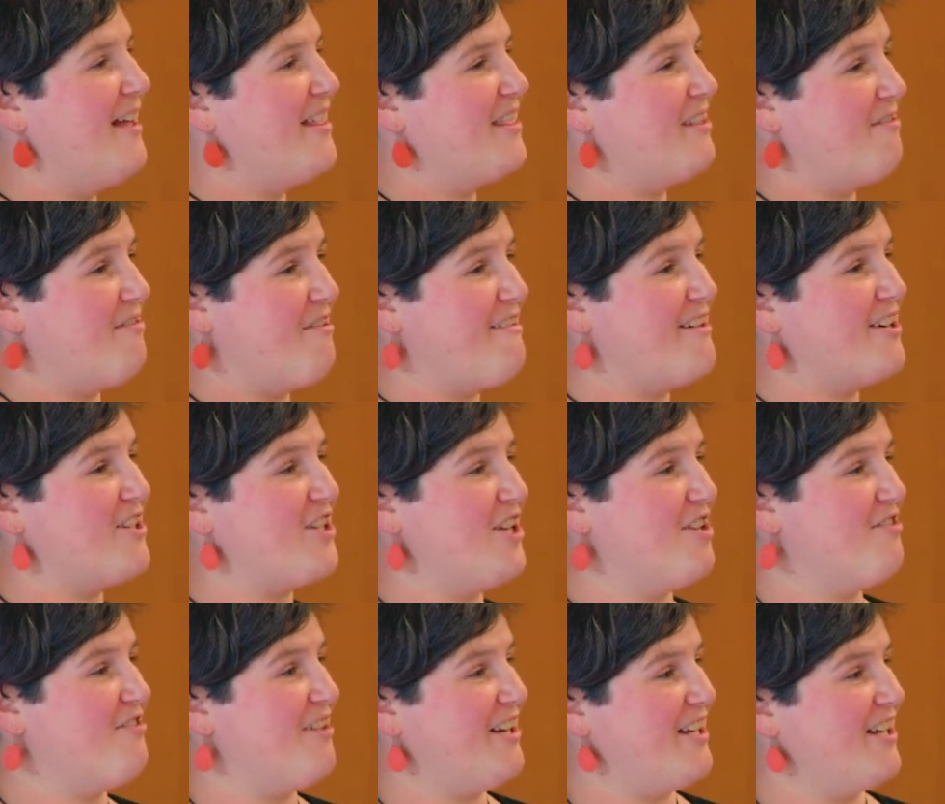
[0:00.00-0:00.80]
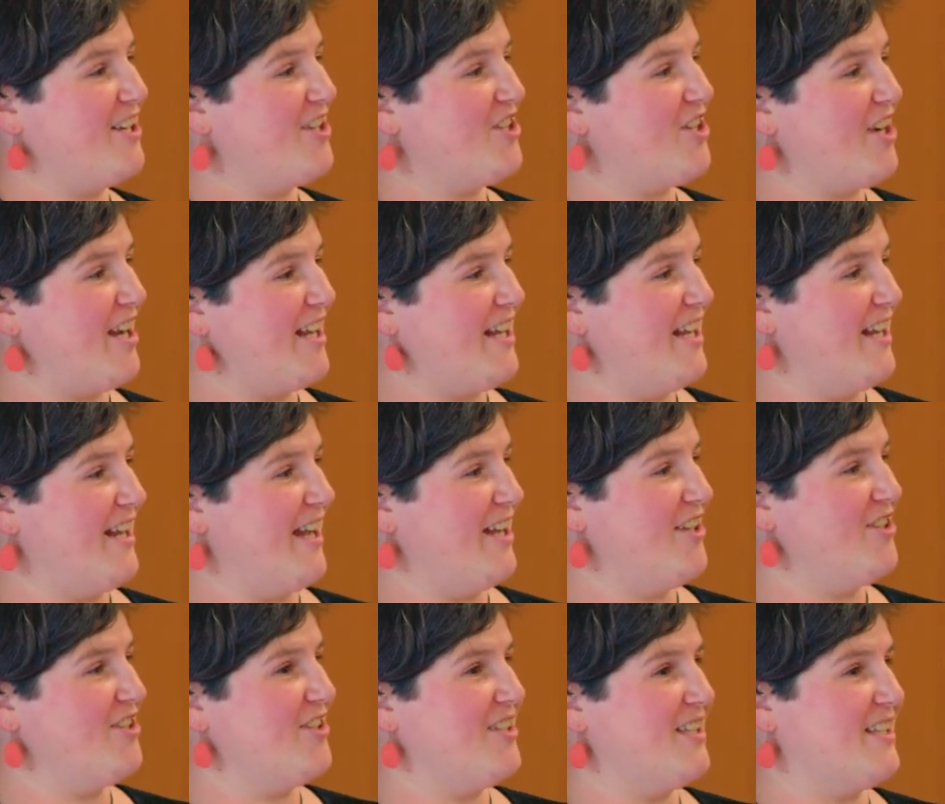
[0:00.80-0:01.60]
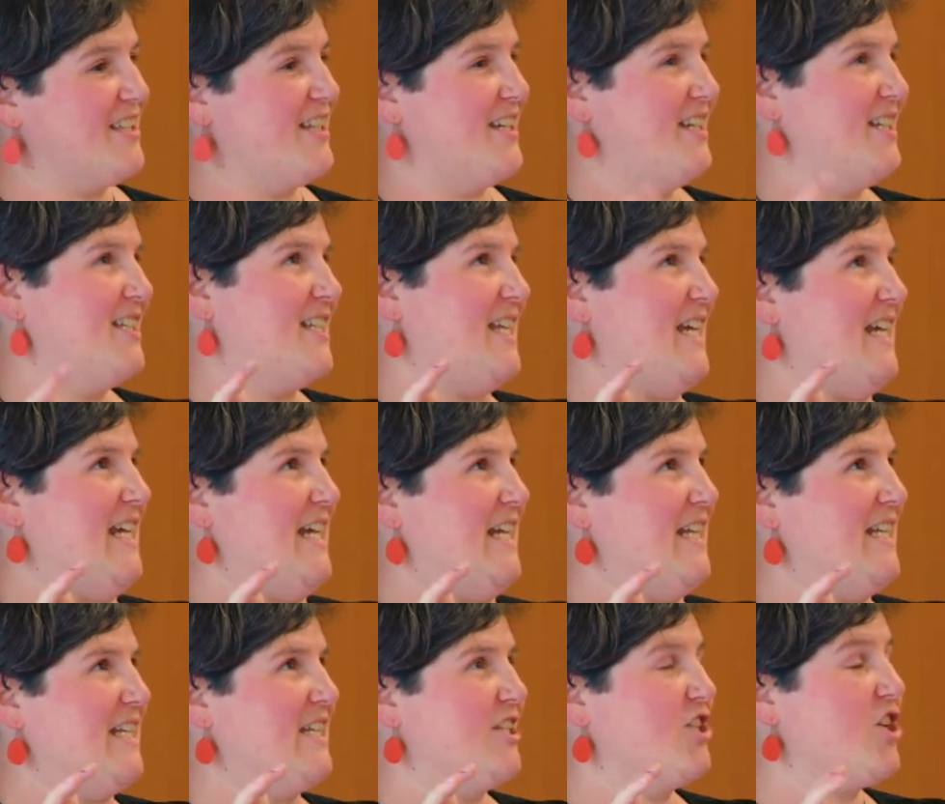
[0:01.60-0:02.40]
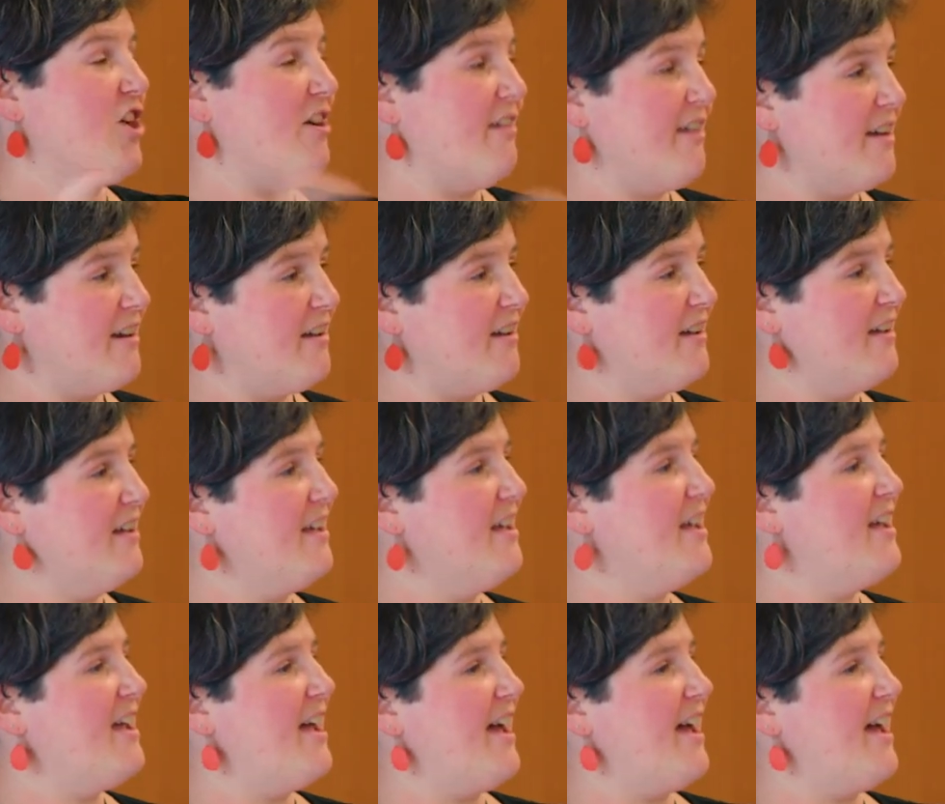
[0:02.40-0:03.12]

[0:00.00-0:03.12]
There are actually credit checking agencies in China,